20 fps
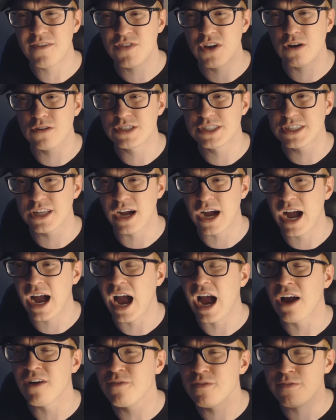of
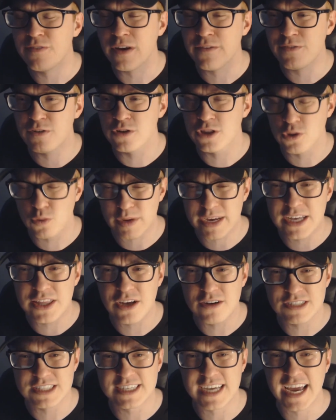
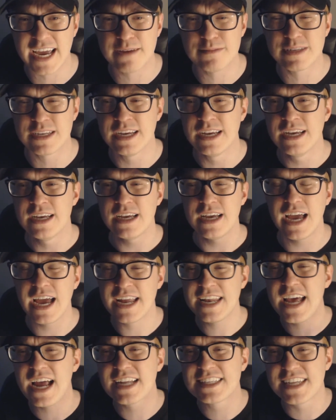those games,
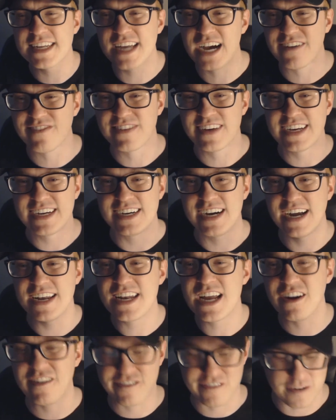and that is enough!
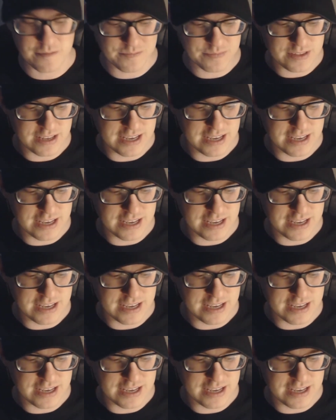Enough!